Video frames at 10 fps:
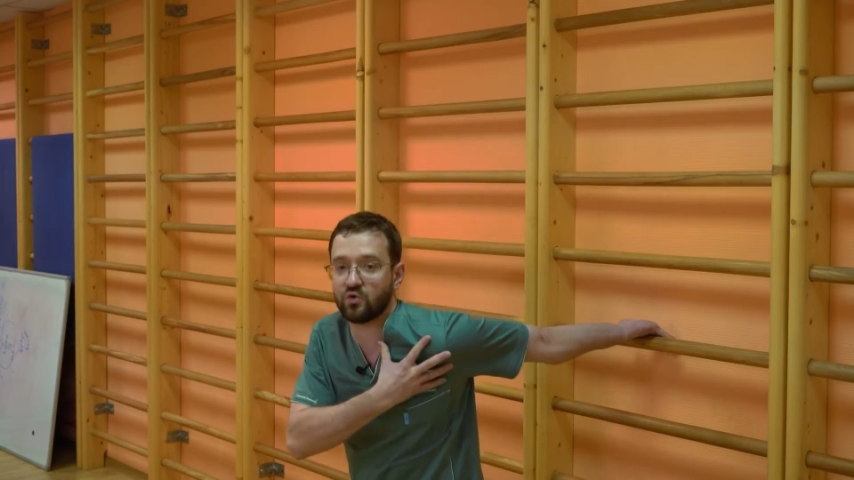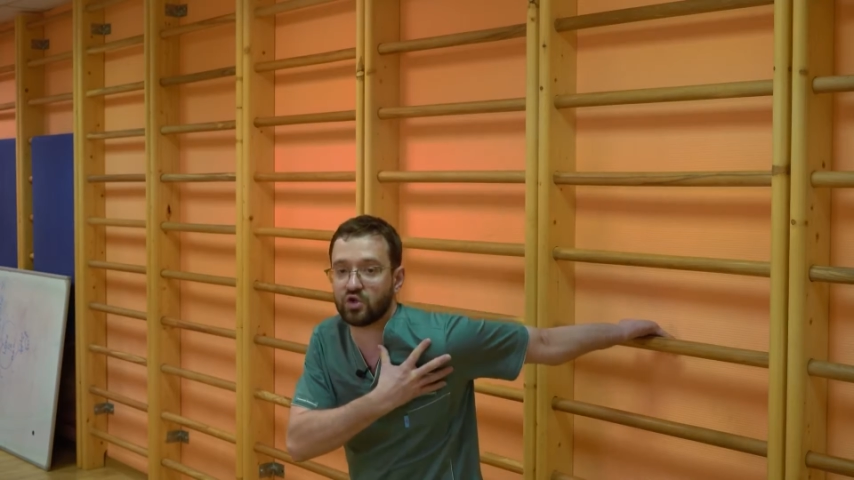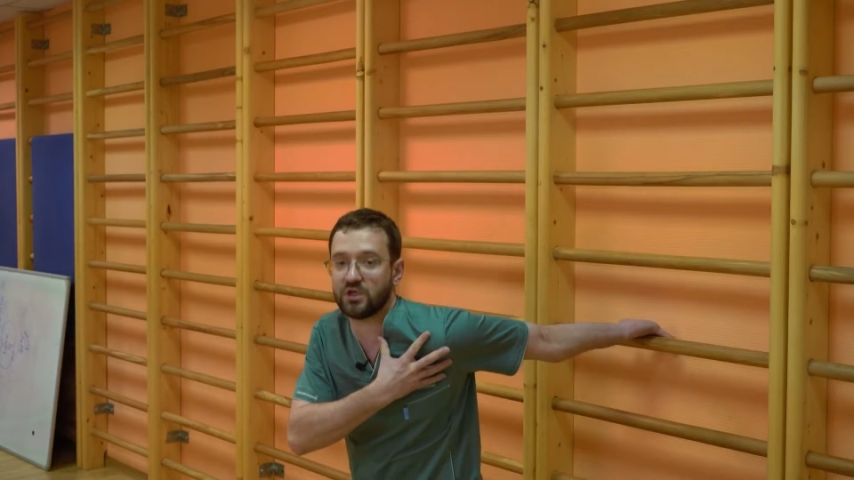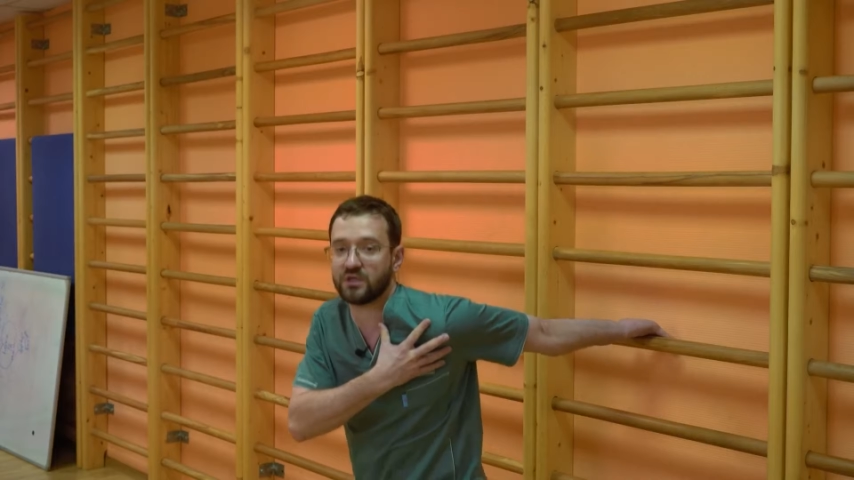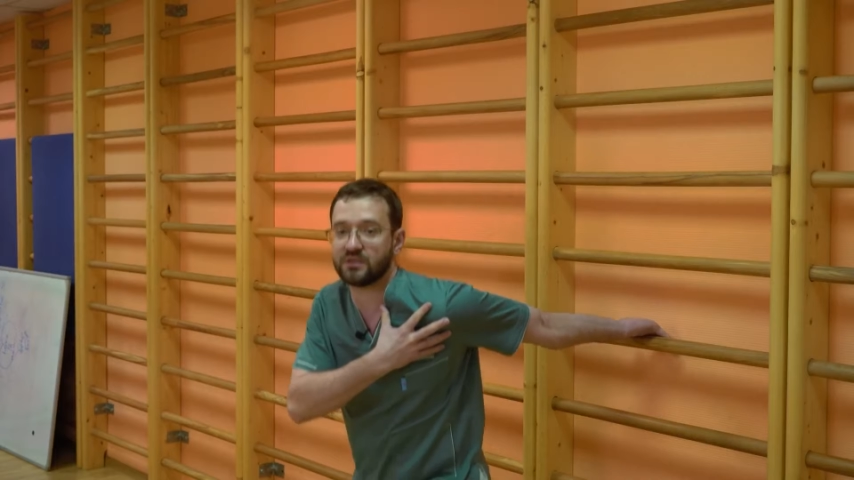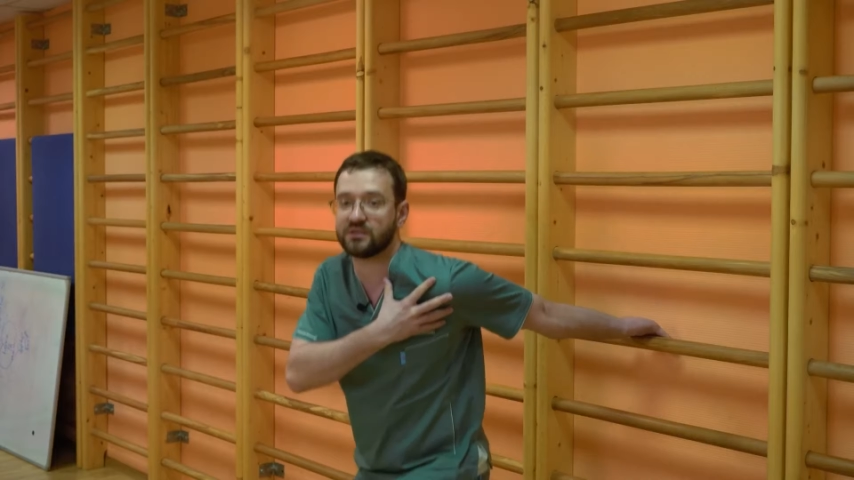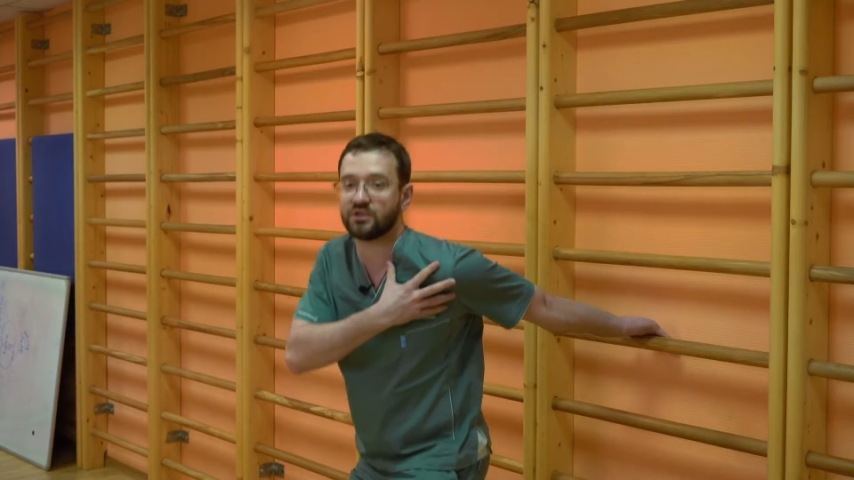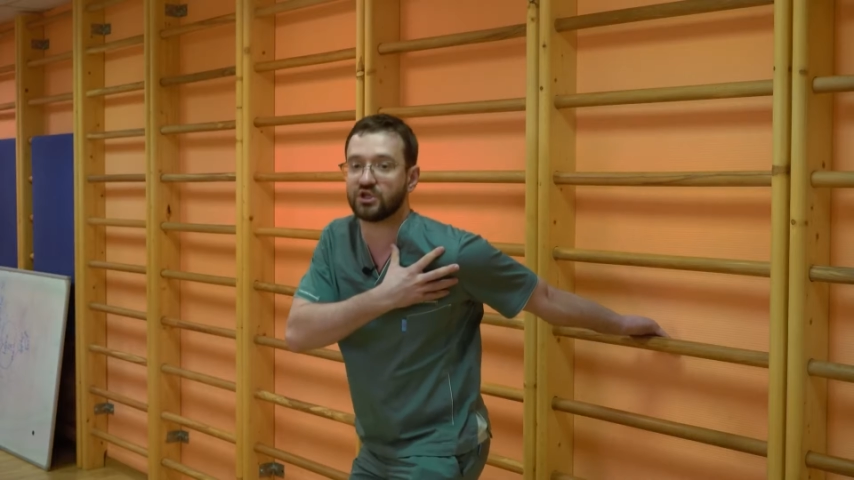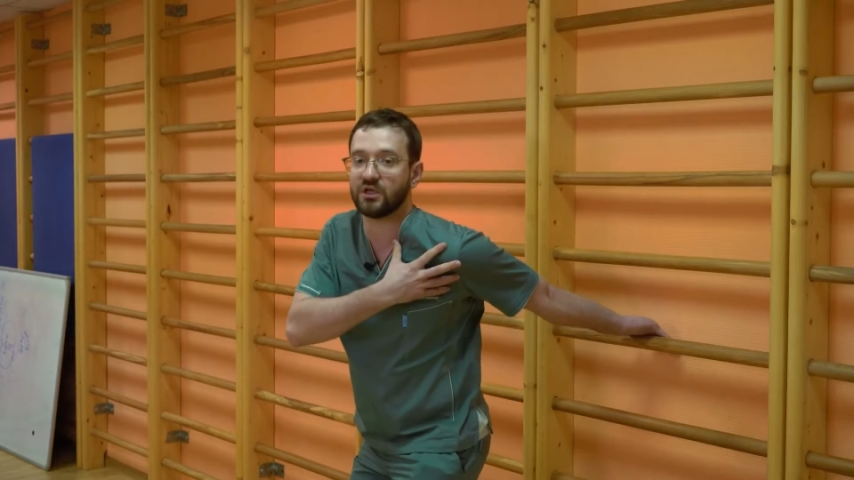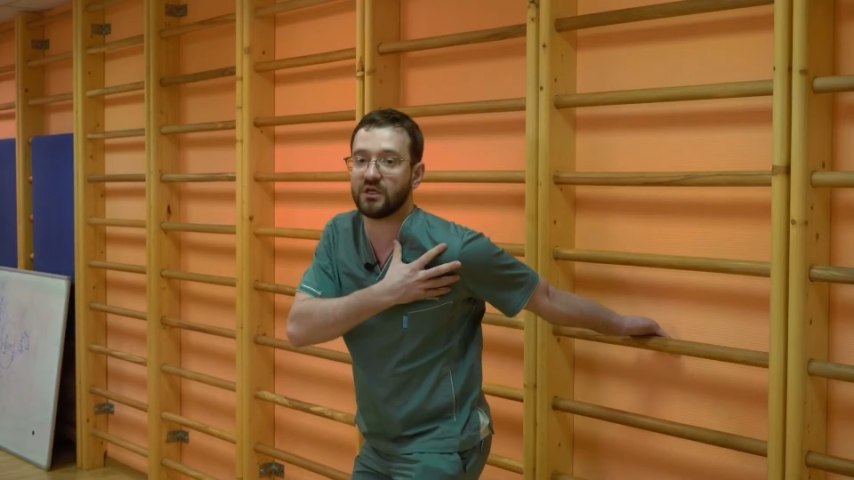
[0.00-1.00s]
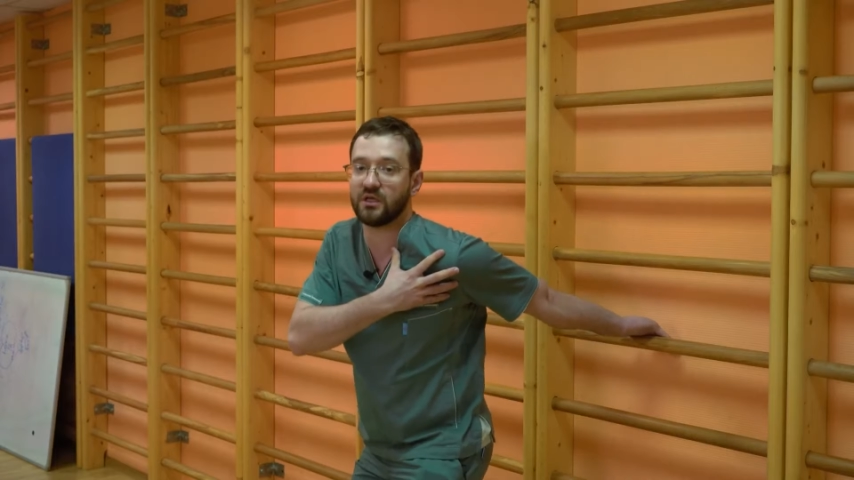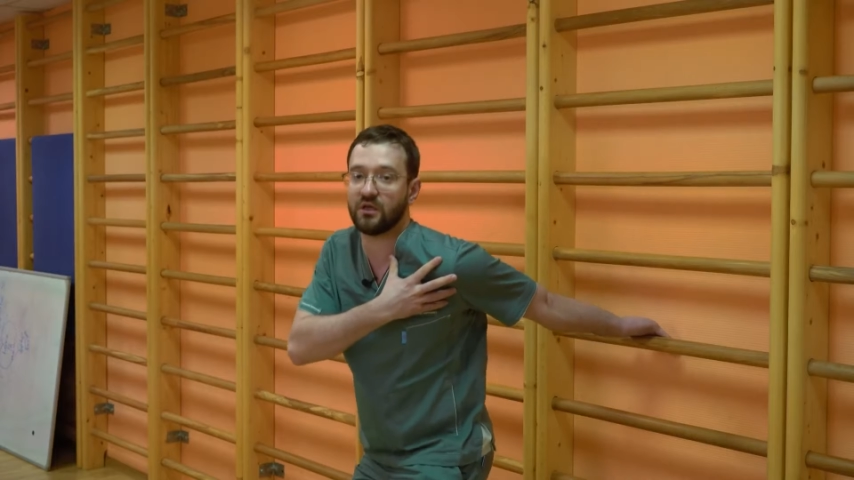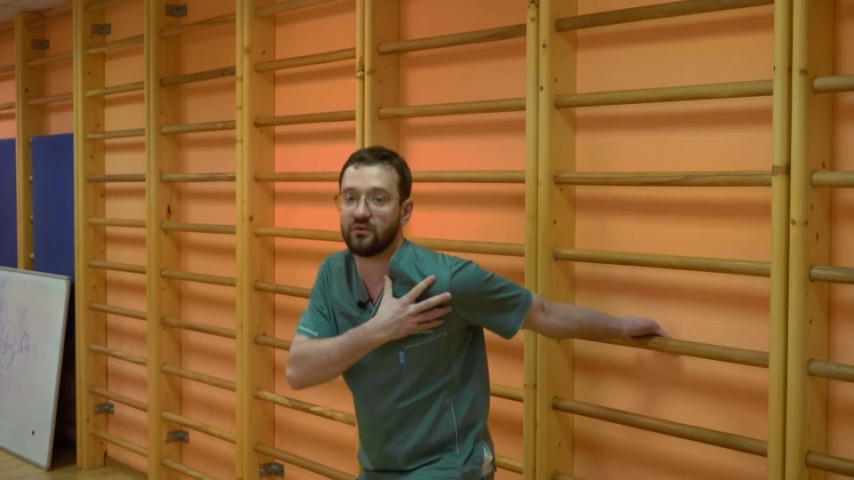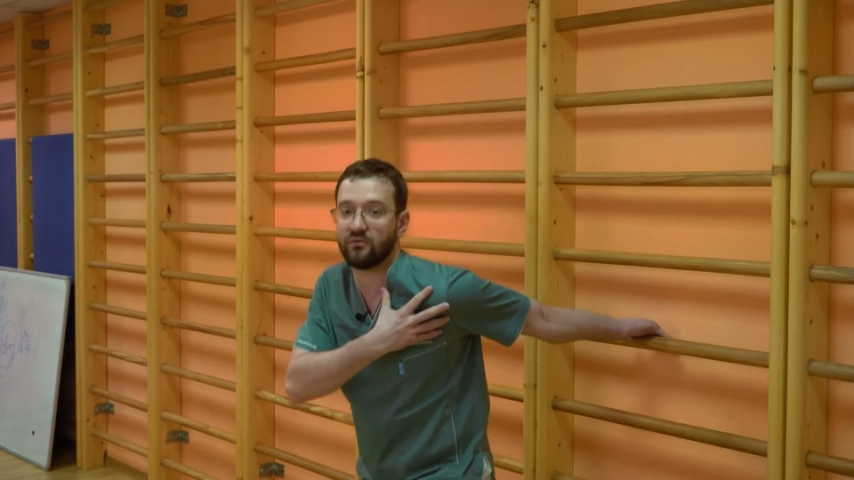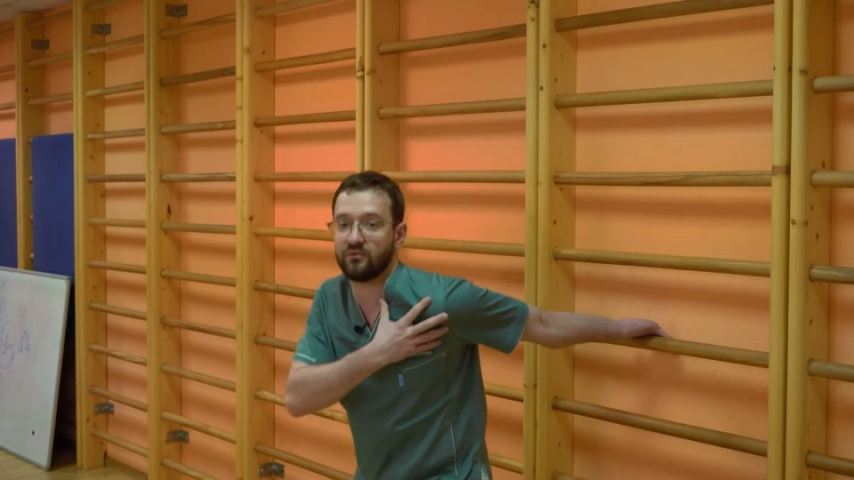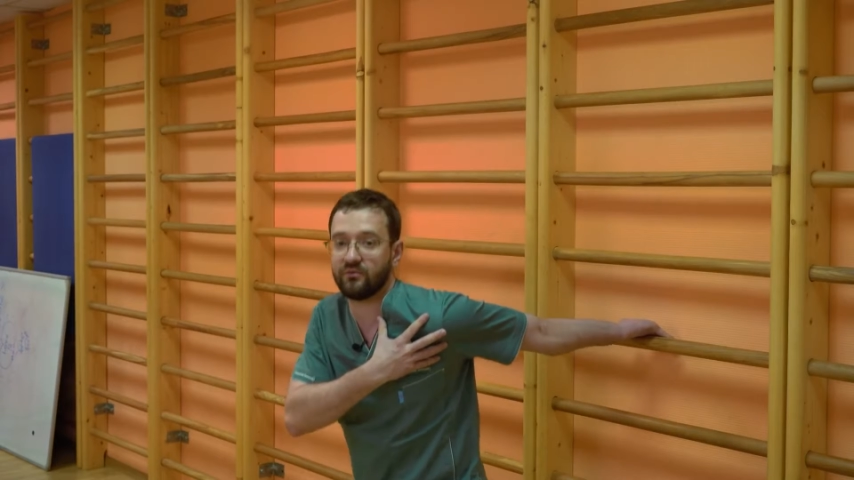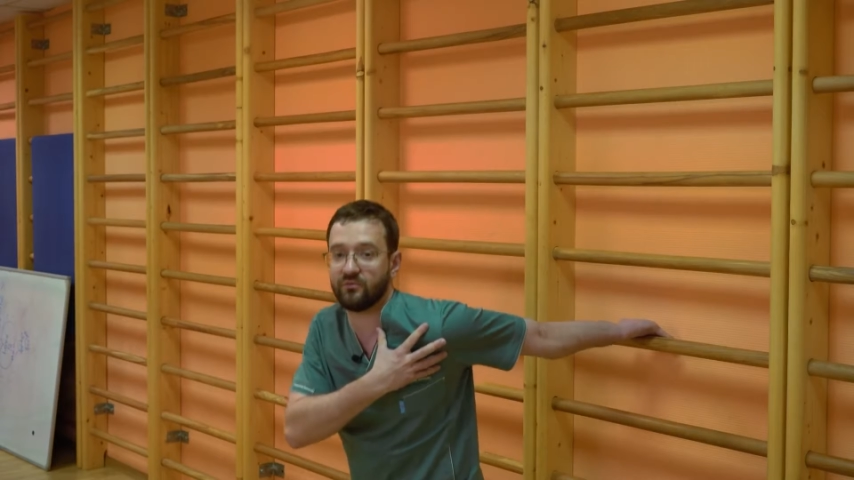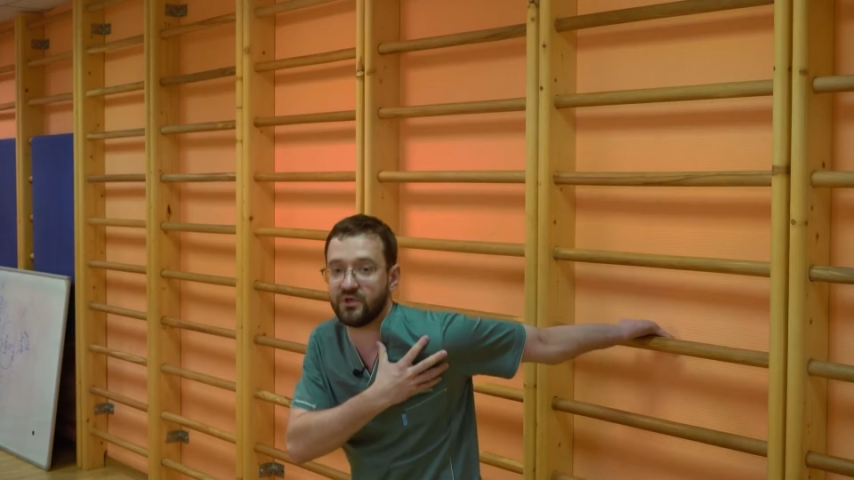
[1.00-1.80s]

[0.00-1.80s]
good stretch in the shoulder.